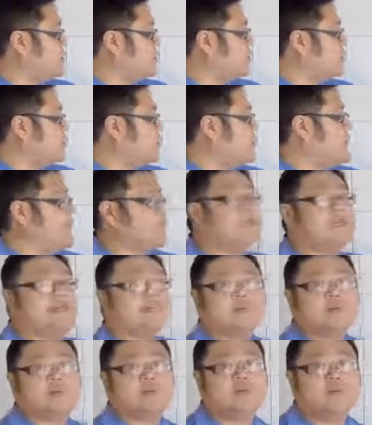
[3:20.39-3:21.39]
It's y is
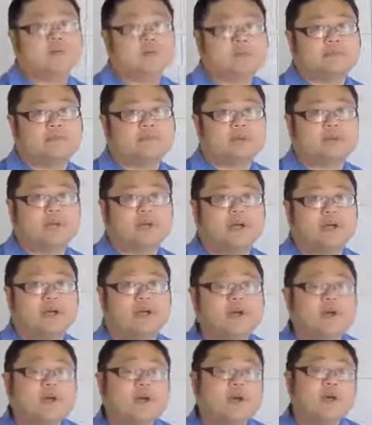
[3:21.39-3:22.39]
equal to 2x plus 1.
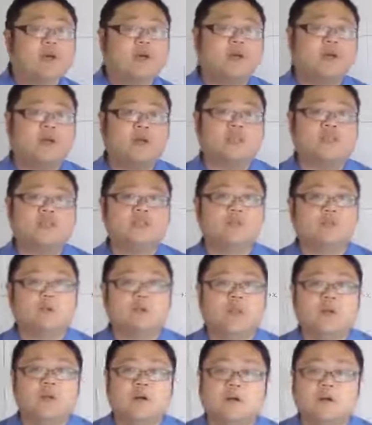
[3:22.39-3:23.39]
Not only do
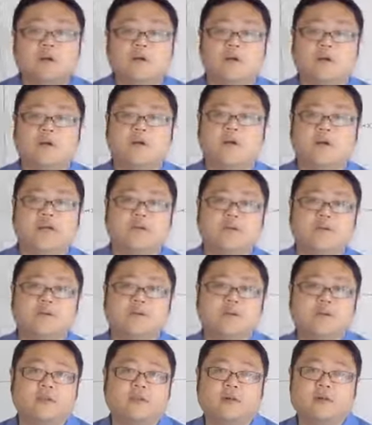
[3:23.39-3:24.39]
we know the equation
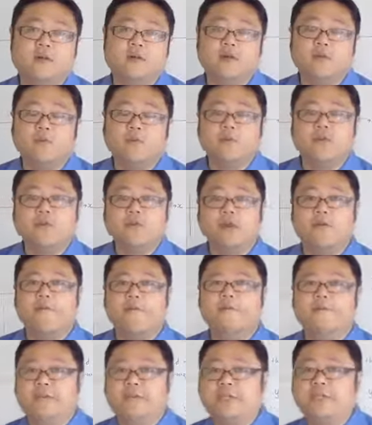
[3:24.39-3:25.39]
of the line, we know
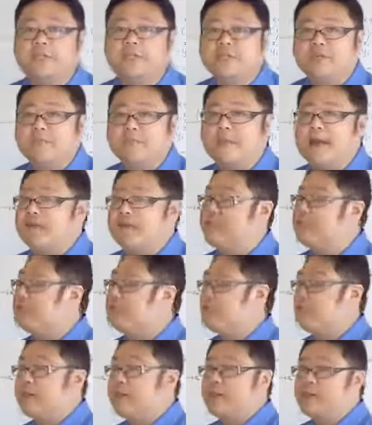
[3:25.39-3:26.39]
features about the
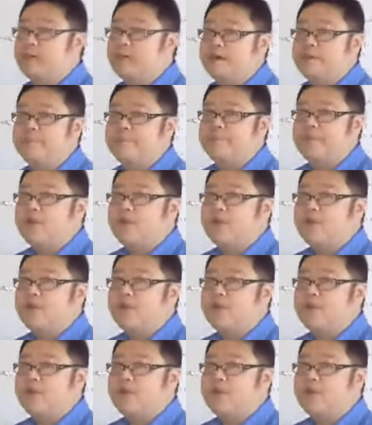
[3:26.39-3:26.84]
straight line.